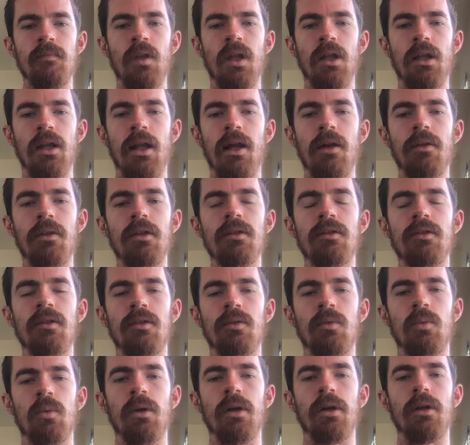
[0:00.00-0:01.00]
Now, this
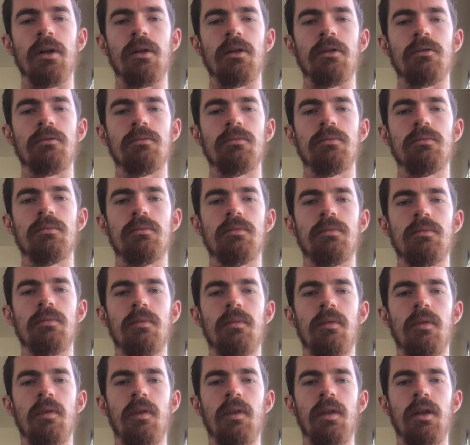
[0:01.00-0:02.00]
is where
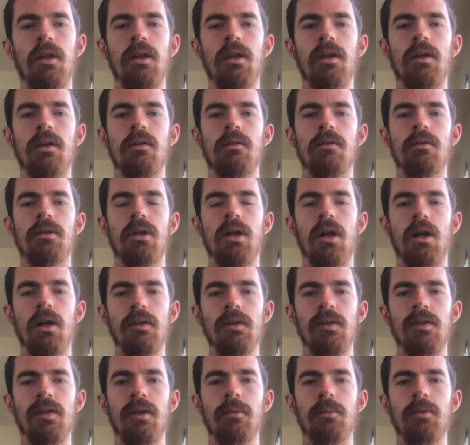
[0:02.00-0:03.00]
the
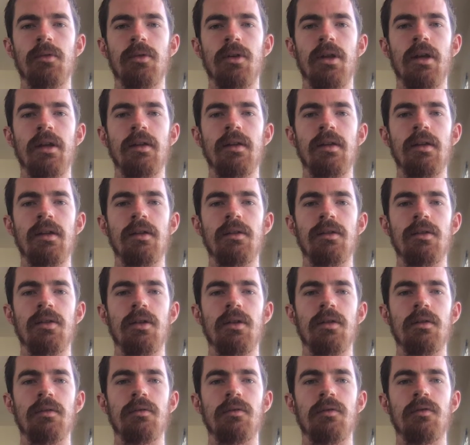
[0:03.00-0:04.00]
concepts or ideas
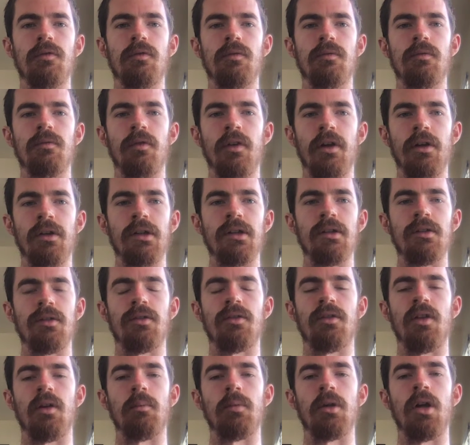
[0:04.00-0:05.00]
of various
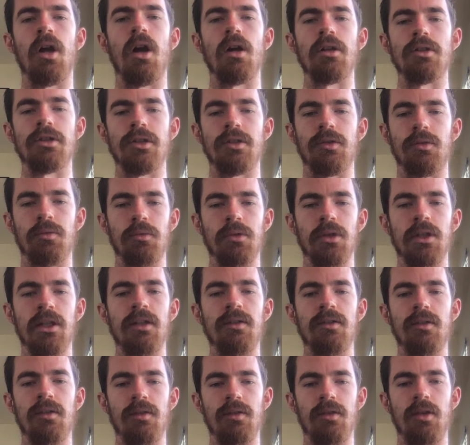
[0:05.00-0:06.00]
subconscious
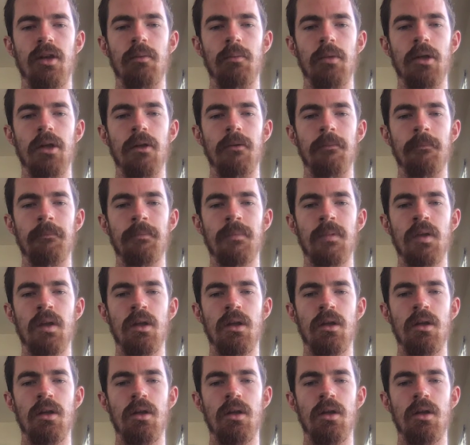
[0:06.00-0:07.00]
releases come in.
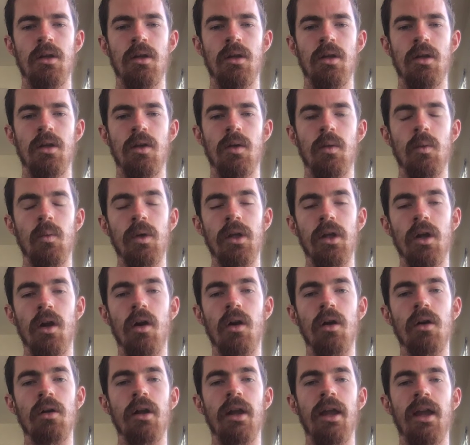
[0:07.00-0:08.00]
We
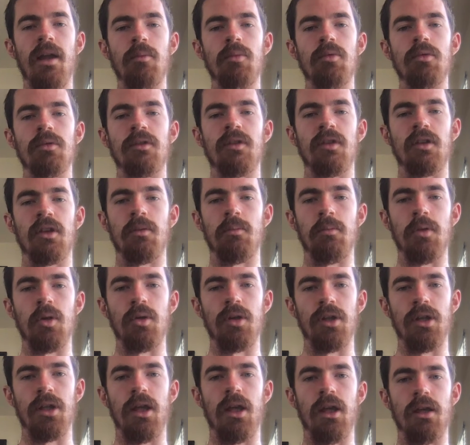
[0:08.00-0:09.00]
are able to
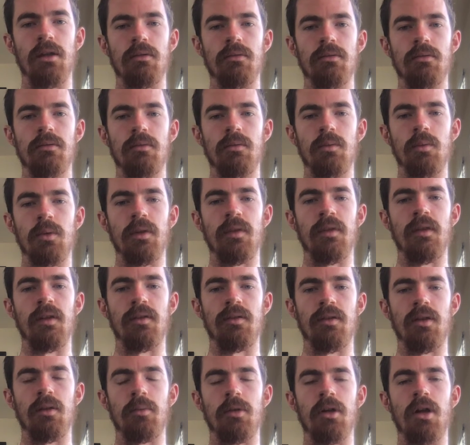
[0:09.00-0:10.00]
communicate with the
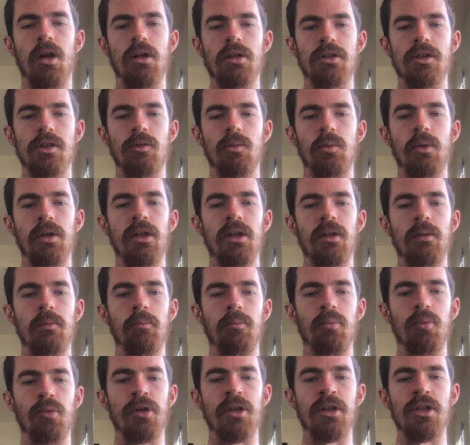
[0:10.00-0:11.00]
subconscious. We can
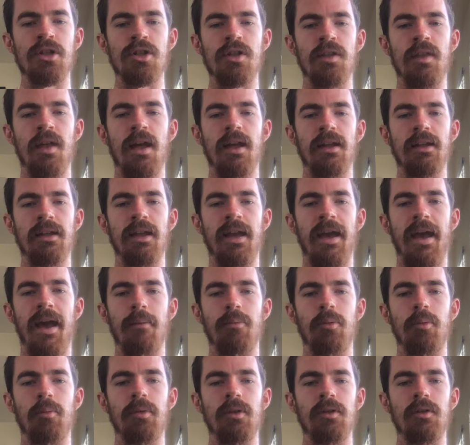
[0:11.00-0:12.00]
bridge that gap
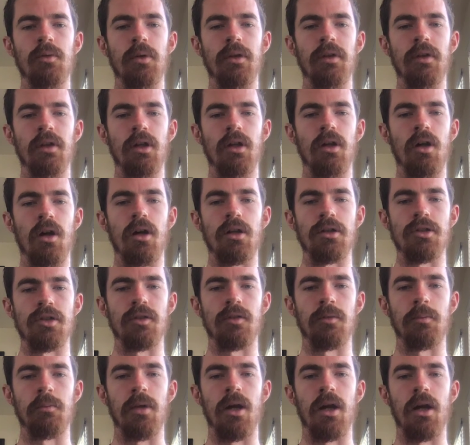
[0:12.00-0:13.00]
between the
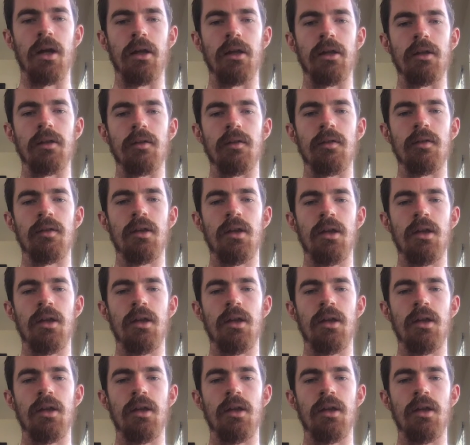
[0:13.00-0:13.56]
conscious mind